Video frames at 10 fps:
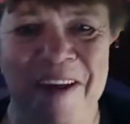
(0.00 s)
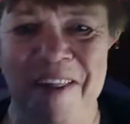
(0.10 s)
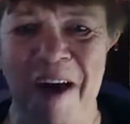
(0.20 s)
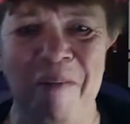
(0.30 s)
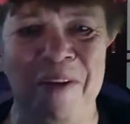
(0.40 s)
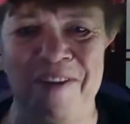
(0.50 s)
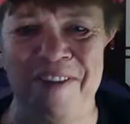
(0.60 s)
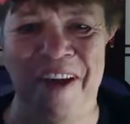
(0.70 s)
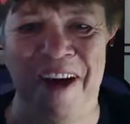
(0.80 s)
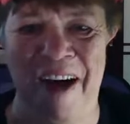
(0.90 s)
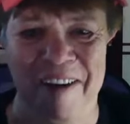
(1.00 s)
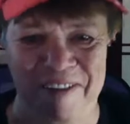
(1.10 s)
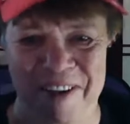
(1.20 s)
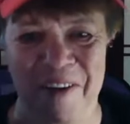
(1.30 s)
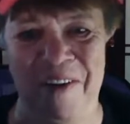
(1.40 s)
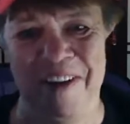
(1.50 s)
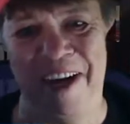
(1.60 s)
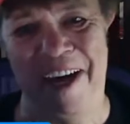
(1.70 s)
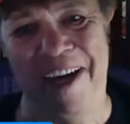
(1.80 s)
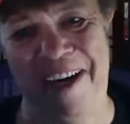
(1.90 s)
That was the icing on the
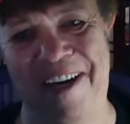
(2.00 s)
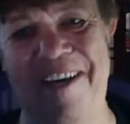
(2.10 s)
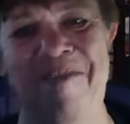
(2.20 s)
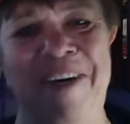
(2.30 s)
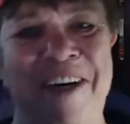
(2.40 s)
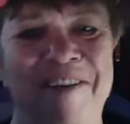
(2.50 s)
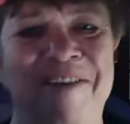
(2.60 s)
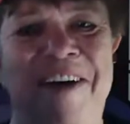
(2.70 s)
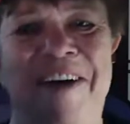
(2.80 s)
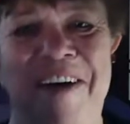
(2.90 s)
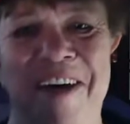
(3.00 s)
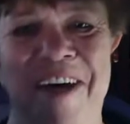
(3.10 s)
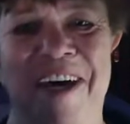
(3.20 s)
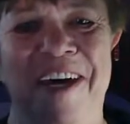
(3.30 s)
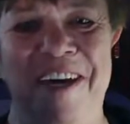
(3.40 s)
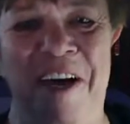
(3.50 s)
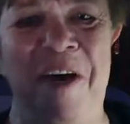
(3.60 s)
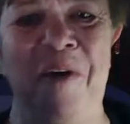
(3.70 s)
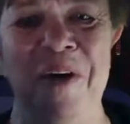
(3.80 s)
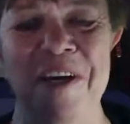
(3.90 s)
cake because I
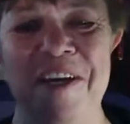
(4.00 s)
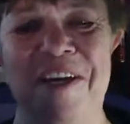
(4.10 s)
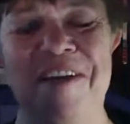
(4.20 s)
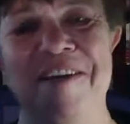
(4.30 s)
couldn't.